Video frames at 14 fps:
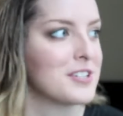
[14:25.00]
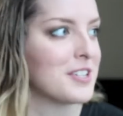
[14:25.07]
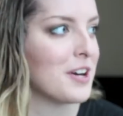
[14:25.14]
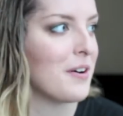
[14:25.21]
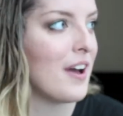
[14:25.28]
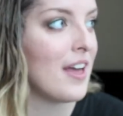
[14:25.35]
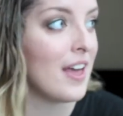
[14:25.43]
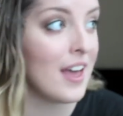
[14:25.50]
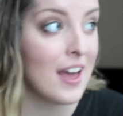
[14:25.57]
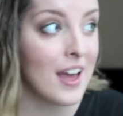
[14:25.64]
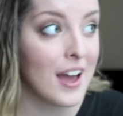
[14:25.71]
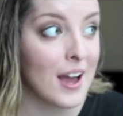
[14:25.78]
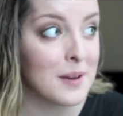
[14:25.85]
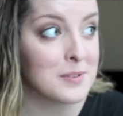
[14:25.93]
So
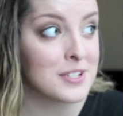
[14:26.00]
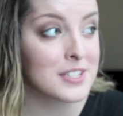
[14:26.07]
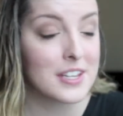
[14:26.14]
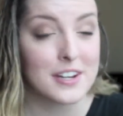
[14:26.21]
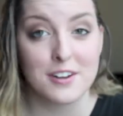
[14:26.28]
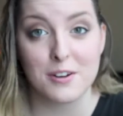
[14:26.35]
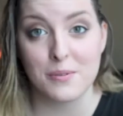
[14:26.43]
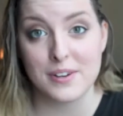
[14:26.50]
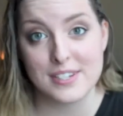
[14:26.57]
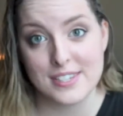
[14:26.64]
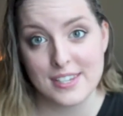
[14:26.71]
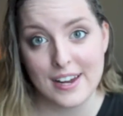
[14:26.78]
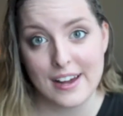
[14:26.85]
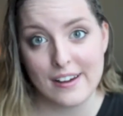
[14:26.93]
I'm just gonna go
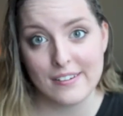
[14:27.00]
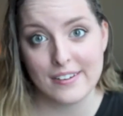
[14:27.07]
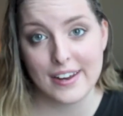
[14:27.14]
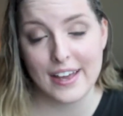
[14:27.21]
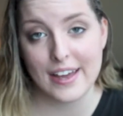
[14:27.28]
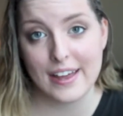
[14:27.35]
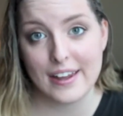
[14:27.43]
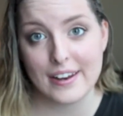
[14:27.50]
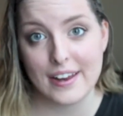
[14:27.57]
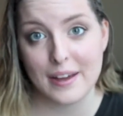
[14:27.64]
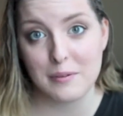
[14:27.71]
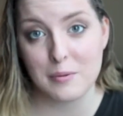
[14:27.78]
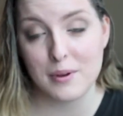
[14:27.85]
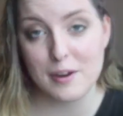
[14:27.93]
rinse it out and I
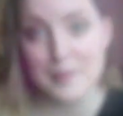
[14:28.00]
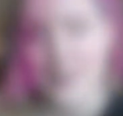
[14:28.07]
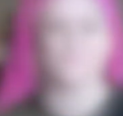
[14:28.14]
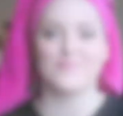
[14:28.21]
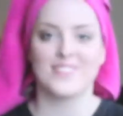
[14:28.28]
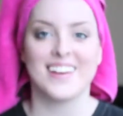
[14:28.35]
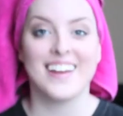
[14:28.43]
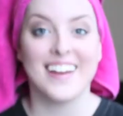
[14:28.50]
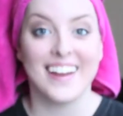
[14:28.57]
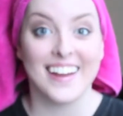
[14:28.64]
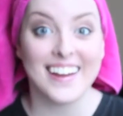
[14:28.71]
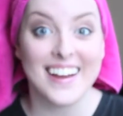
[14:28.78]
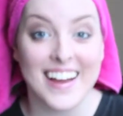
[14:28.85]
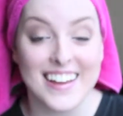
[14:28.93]
will be right back.
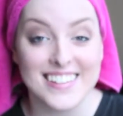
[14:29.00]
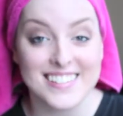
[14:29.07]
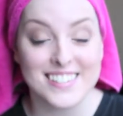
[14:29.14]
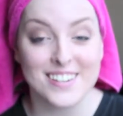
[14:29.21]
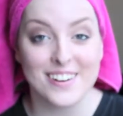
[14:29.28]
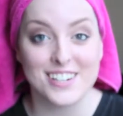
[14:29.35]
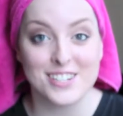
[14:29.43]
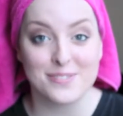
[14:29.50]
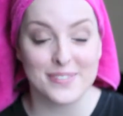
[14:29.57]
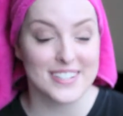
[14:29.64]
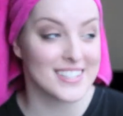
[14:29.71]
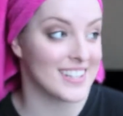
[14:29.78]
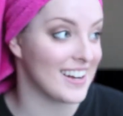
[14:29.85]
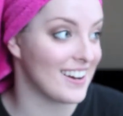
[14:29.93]
Hey guys, so I just
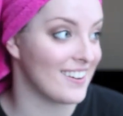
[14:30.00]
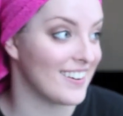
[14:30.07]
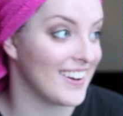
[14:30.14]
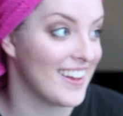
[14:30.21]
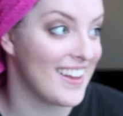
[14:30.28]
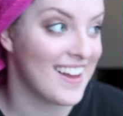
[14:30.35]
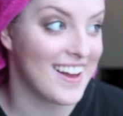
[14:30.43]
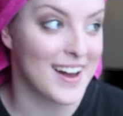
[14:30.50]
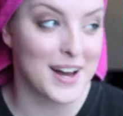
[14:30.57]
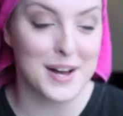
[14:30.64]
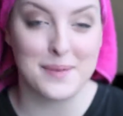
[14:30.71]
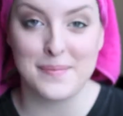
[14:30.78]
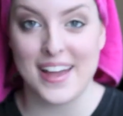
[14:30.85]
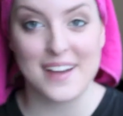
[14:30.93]
rinsed it out.
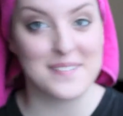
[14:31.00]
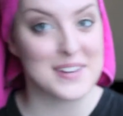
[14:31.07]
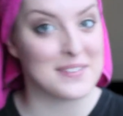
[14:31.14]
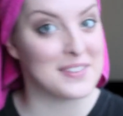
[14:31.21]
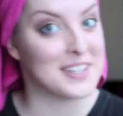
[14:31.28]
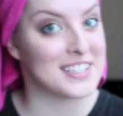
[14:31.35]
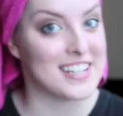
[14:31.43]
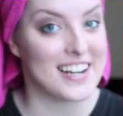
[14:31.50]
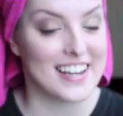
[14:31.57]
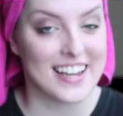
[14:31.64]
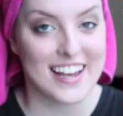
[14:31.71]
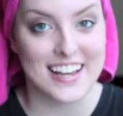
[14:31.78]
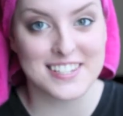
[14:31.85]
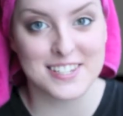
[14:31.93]
I haven't even looked at it
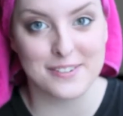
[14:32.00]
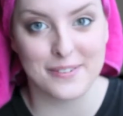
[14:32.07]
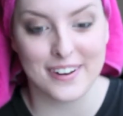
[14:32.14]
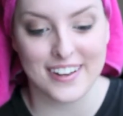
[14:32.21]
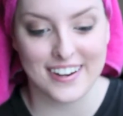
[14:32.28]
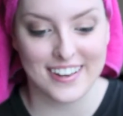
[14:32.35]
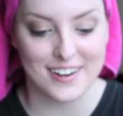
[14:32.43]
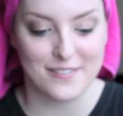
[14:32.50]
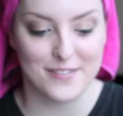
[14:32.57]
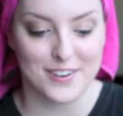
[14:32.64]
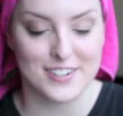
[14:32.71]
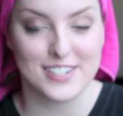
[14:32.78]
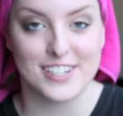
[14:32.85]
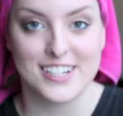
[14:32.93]
yet, so we're gonna get a
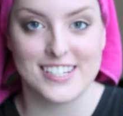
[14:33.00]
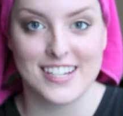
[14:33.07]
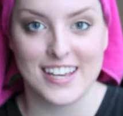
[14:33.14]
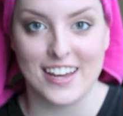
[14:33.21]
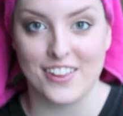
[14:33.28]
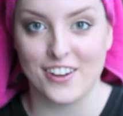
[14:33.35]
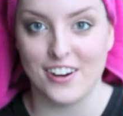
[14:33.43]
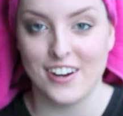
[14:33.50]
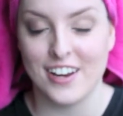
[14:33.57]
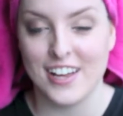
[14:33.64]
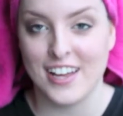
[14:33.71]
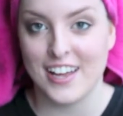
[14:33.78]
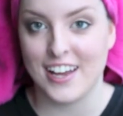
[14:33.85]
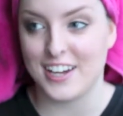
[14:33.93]
first look together.
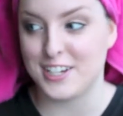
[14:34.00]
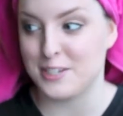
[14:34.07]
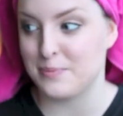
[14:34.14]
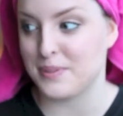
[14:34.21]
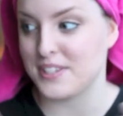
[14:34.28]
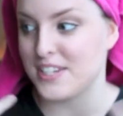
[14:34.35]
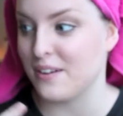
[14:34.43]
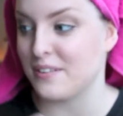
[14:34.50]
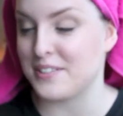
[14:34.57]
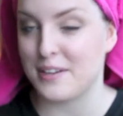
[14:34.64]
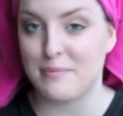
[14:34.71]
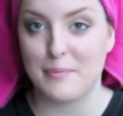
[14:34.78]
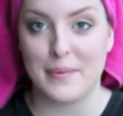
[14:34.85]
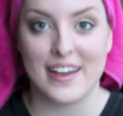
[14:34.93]
I just put the towel on
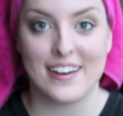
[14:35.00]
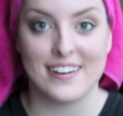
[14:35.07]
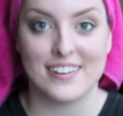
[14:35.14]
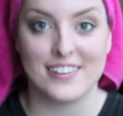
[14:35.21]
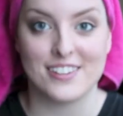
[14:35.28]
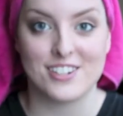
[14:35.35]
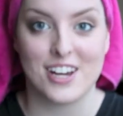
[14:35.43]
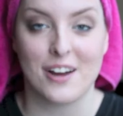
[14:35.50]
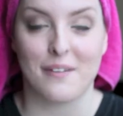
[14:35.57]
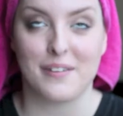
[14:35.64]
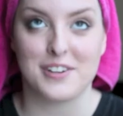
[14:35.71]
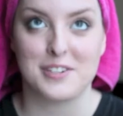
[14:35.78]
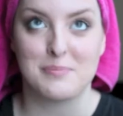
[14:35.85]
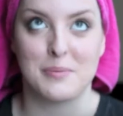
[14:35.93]
top of my head in the shower
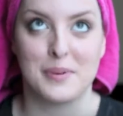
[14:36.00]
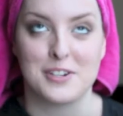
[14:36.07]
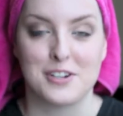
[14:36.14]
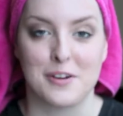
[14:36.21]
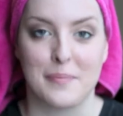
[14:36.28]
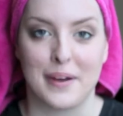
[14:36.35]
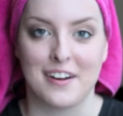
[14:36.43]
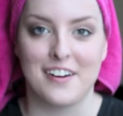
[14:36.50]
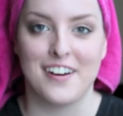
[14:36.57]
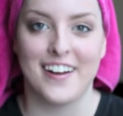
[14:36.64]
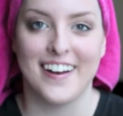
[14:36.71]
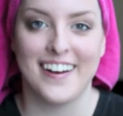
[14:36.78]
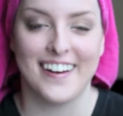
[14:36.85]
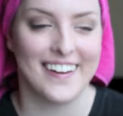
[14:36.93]
and just put my shirt back on.